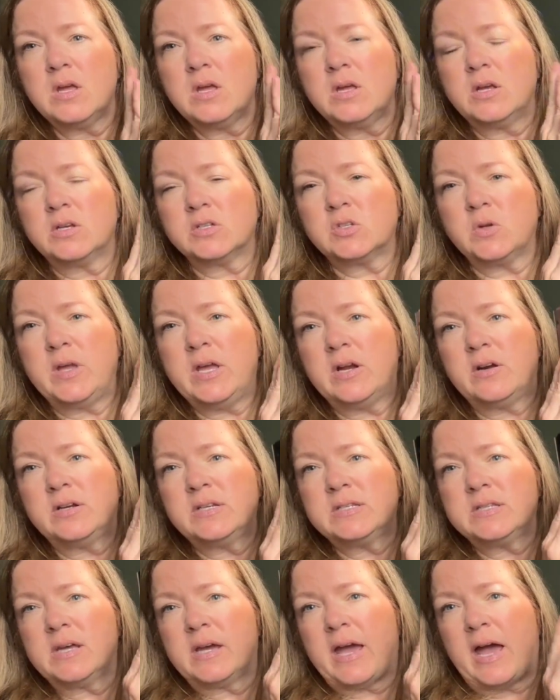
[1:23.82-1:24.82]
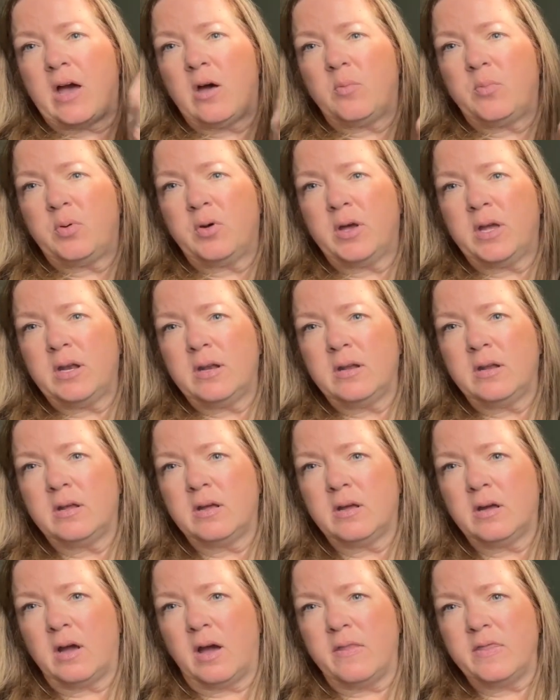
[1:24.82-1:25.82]
So here's the output.
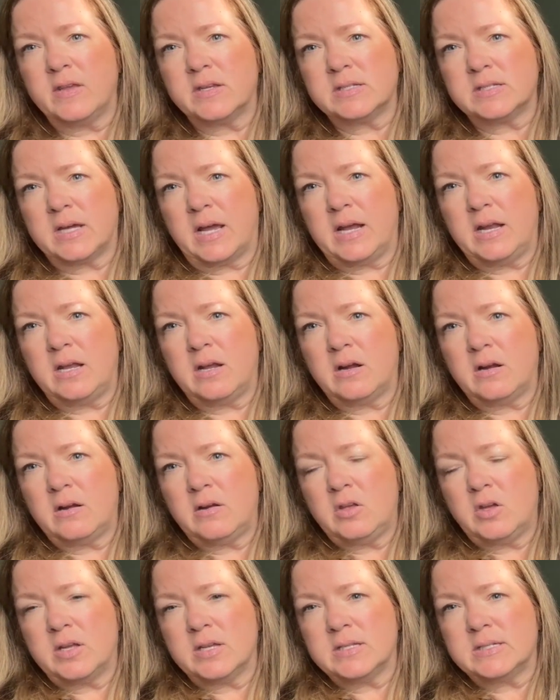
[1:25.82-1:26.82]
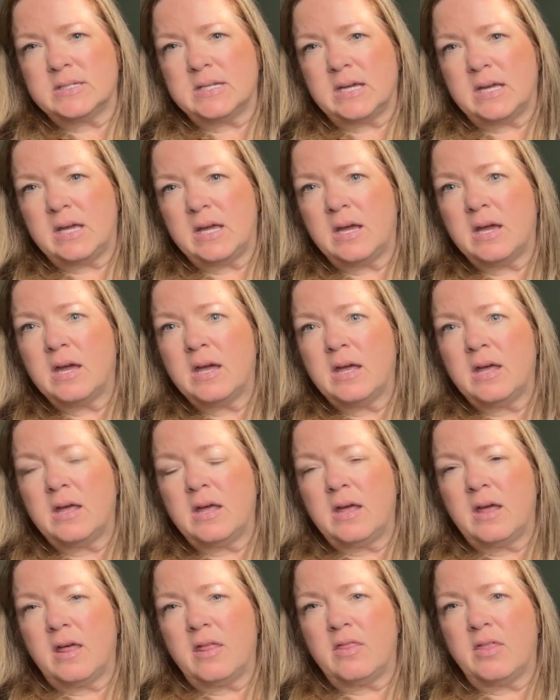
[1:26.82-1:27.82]
On this side here, you can see
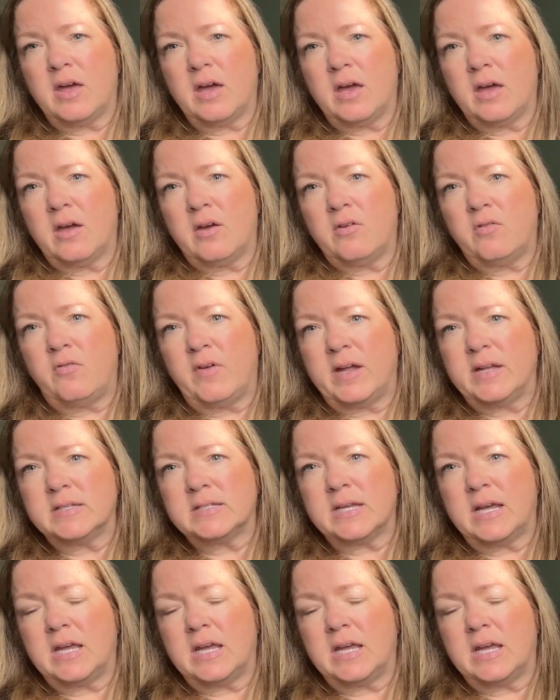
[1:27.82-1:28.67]
the vents.